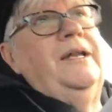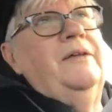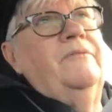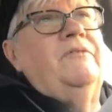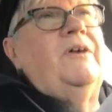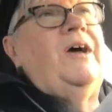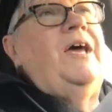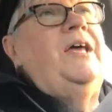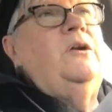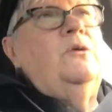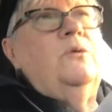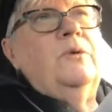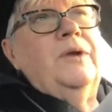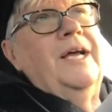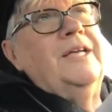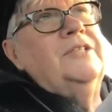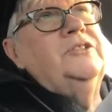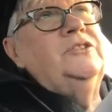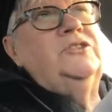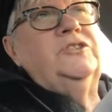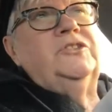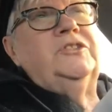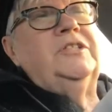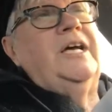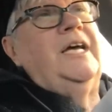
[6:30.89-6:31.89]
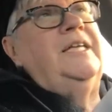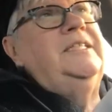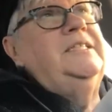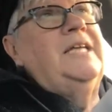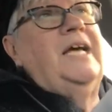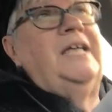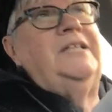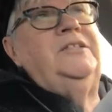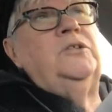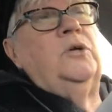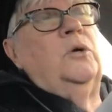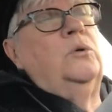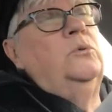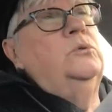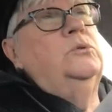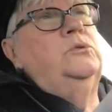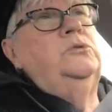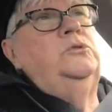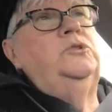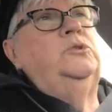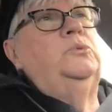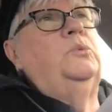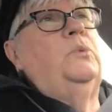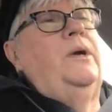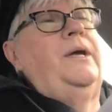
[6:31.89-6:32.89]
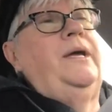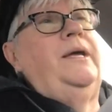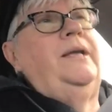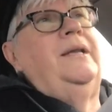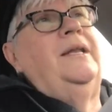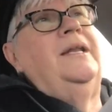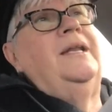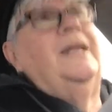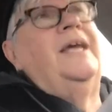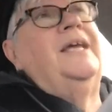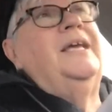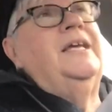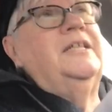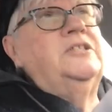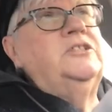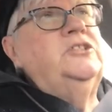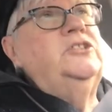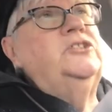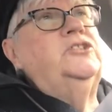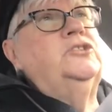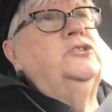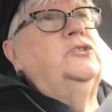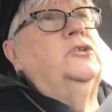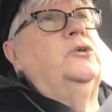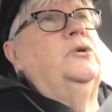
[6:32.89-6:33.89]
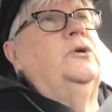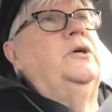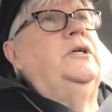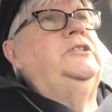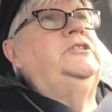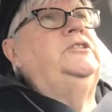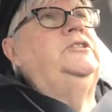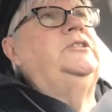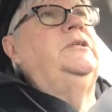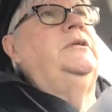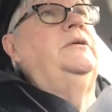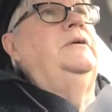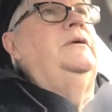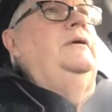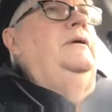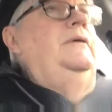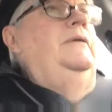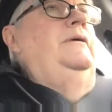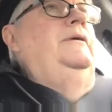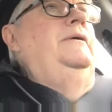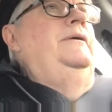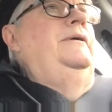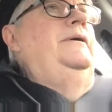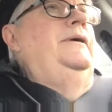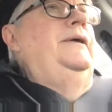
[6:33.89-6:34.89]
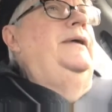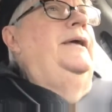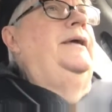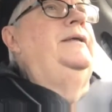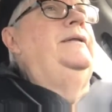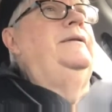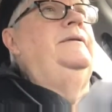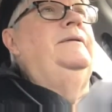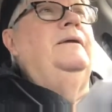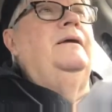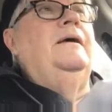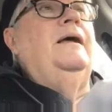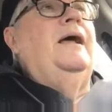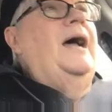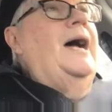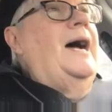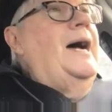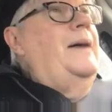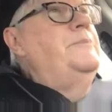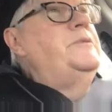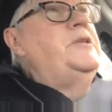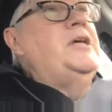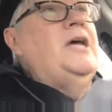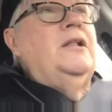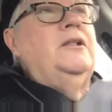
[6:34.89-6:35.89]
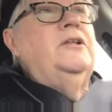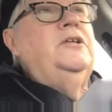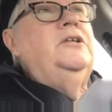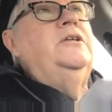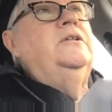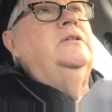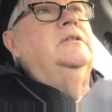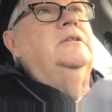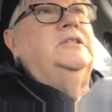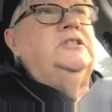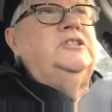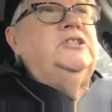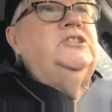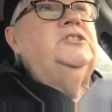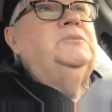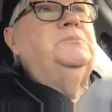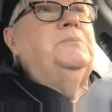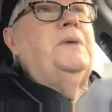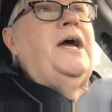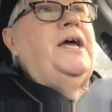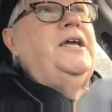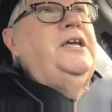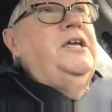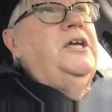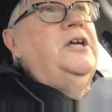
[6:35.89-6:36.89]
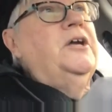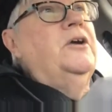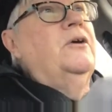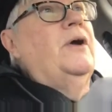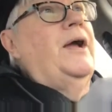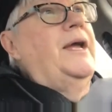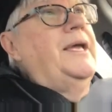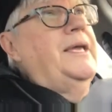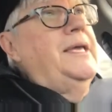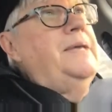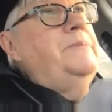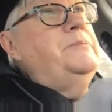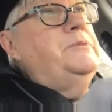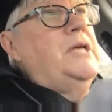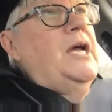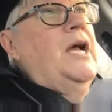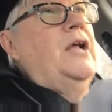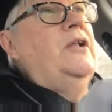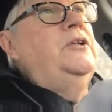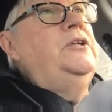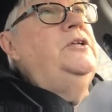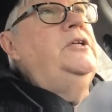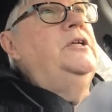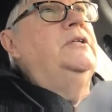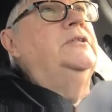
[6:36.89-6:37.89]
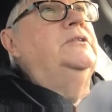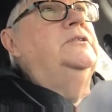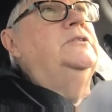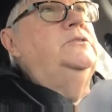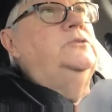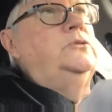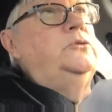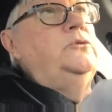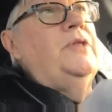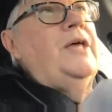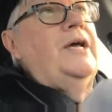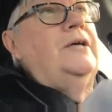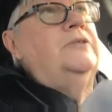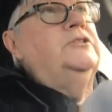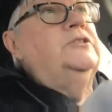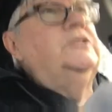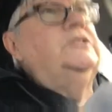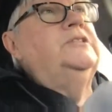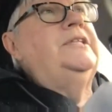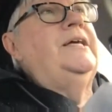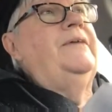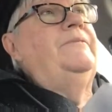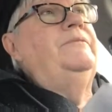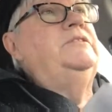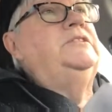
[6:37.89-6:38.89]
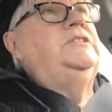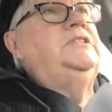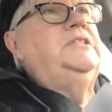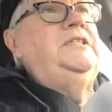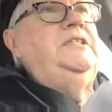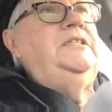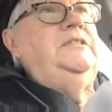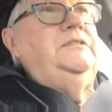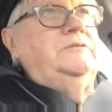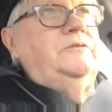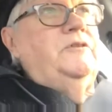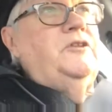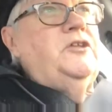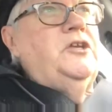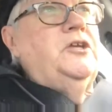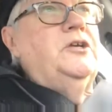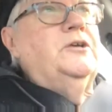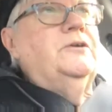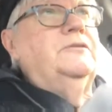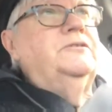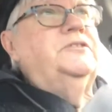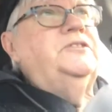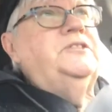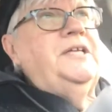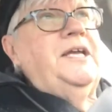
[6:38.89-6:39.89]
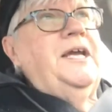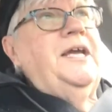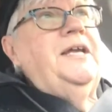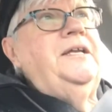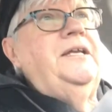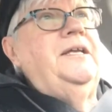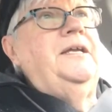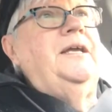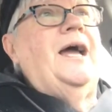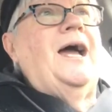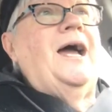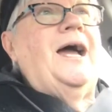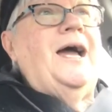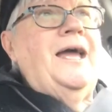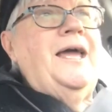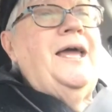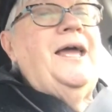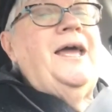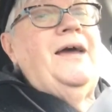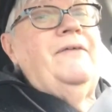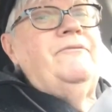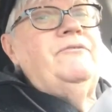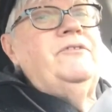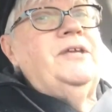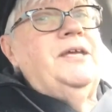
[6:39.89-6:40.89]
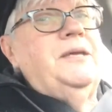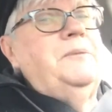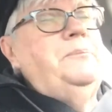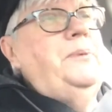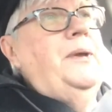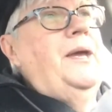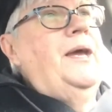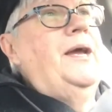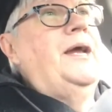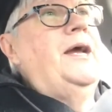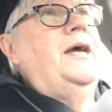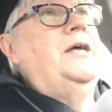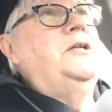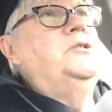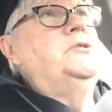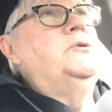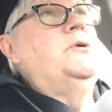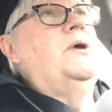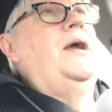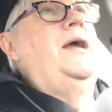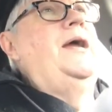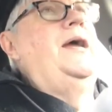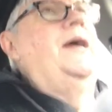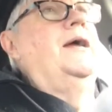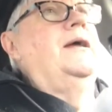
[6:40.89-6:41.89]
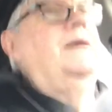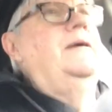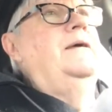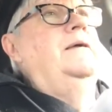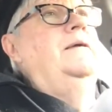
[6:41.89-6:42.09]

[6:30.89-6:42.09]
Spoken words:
If I don't exercise, I don't lose weight and I get discouraged. And I'm telling you, this is my year. I keep telling you, 2017, the year of Sandy. I have to get back on track.